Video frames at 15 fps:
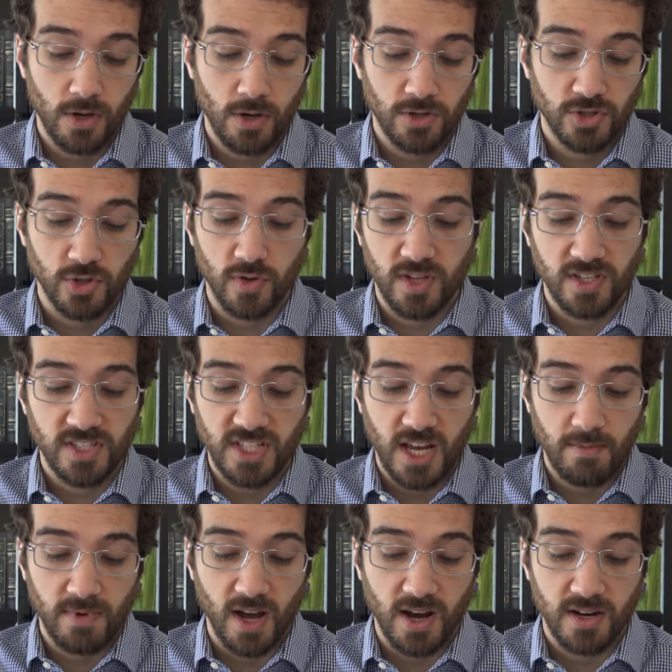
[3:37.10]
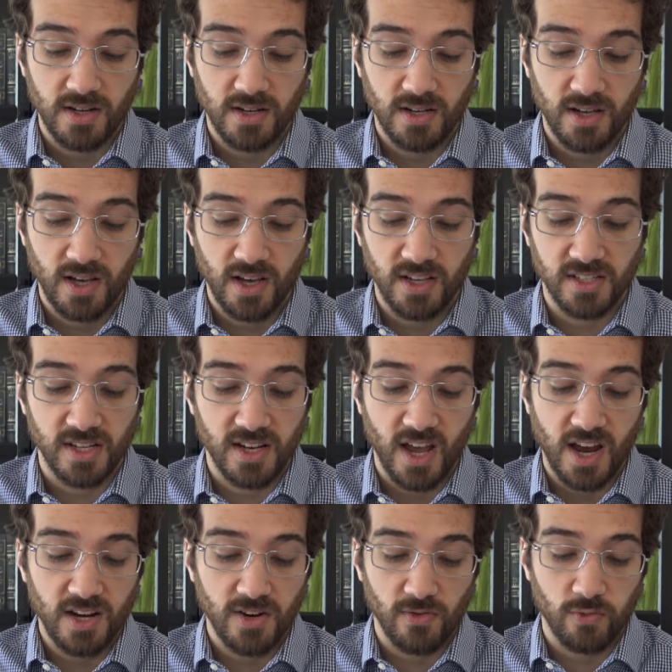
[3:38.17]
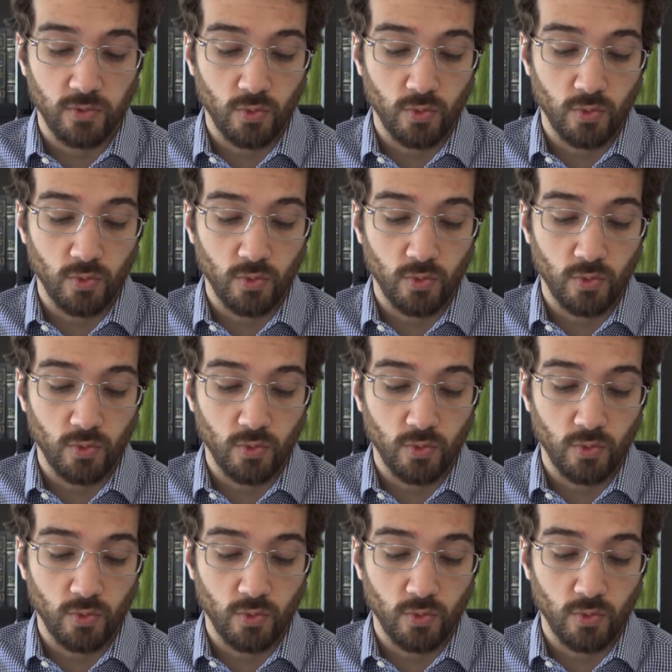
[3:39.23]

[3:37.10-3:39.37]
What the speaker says: So this same night is a night of